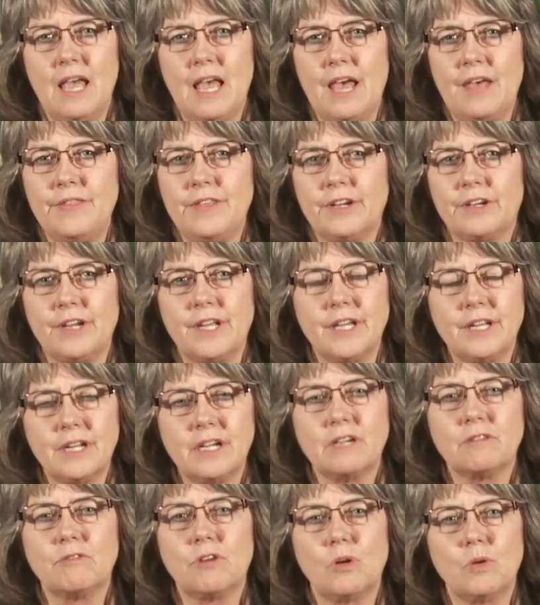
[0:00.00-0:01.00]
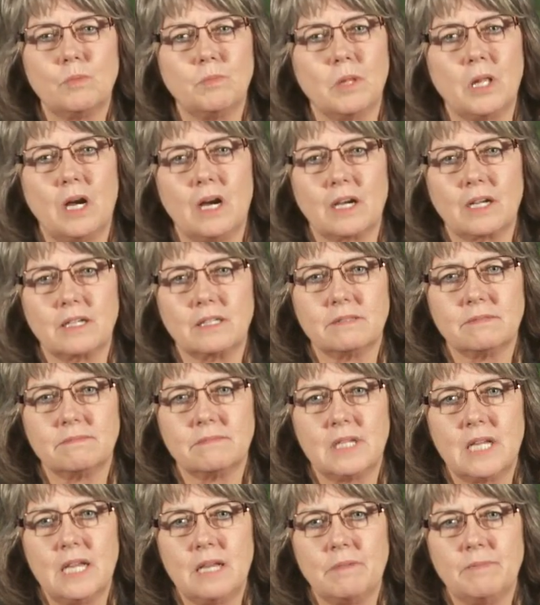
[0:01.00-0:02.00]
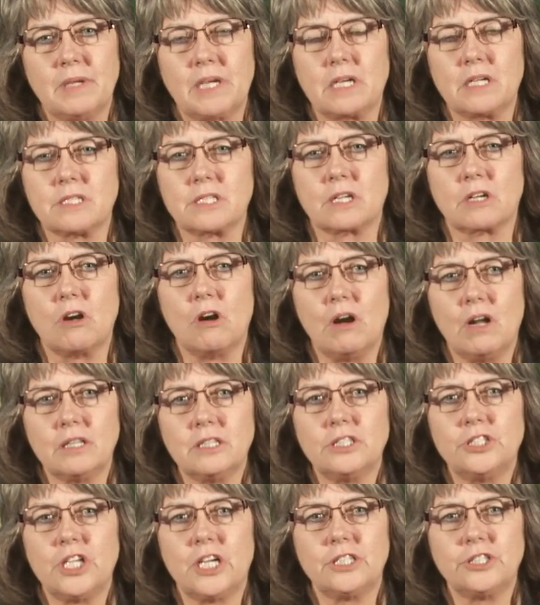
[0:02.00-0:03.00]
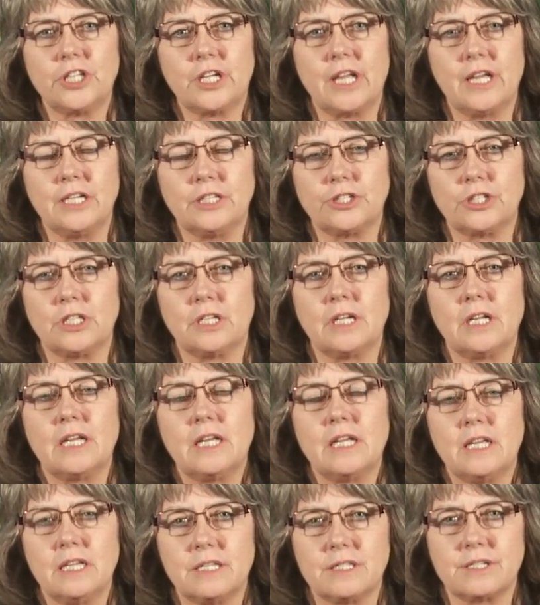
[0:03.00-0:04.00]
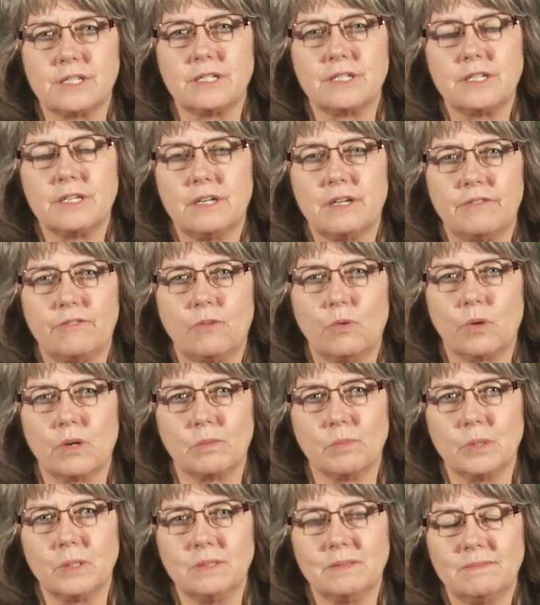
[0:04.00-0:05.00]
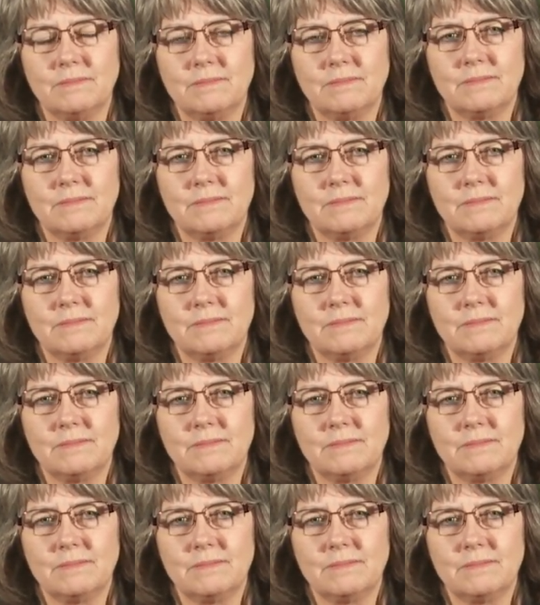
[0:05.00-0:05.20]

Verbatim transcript: and they're hitting a roadblock because a college education isn't affordable.